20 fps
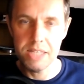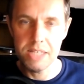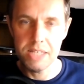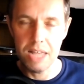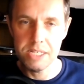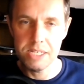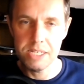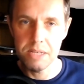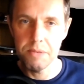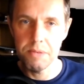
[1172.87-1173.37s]

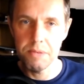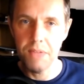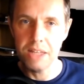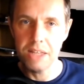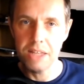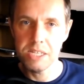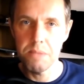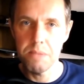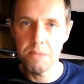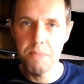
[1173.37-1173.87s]
That's
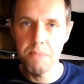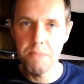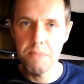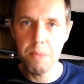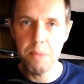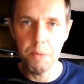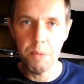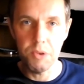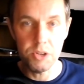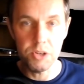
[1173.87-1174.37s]
at
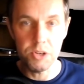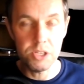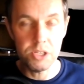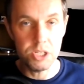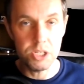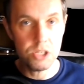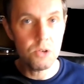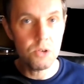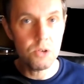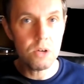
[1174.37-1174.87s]
minimum. There's
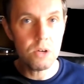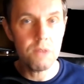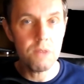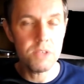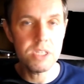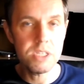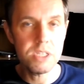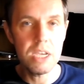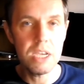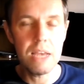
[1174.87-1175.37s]
talk of the
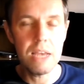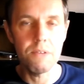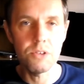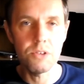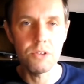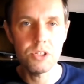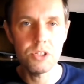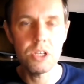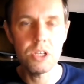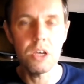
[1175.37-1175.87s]
sea levels
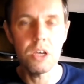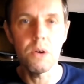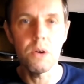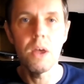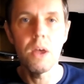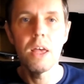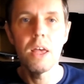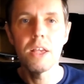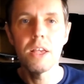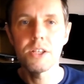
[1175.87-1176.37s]
too.
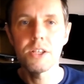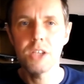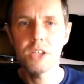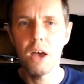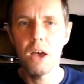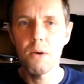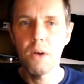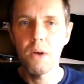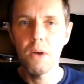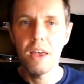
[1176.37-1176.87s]

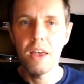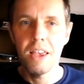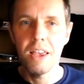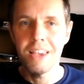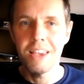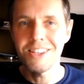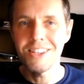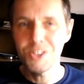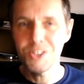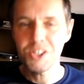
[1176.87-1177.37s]
So
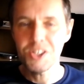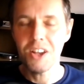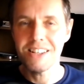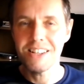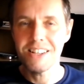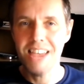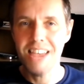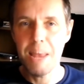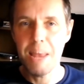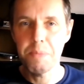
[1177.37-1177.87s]
he's just got
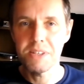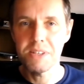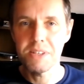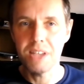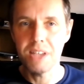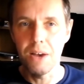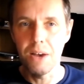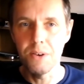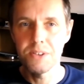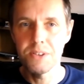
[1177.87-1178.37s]
10
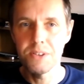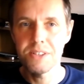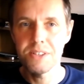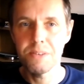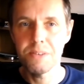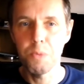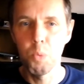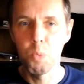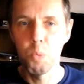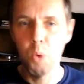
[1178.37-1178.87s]
episodes.
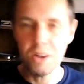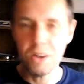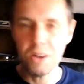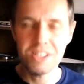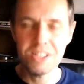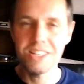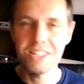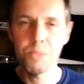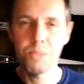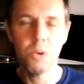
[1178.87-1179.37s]
What's
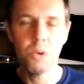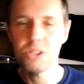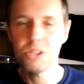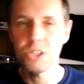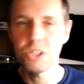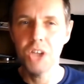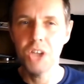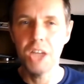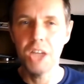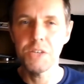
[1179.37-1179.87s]
the
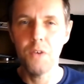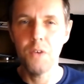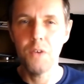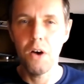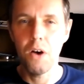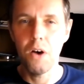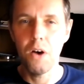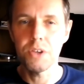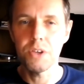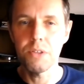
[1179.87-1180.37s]
change of
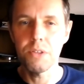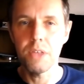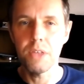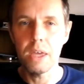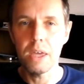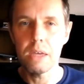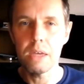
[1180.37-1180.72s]
heart, do you think?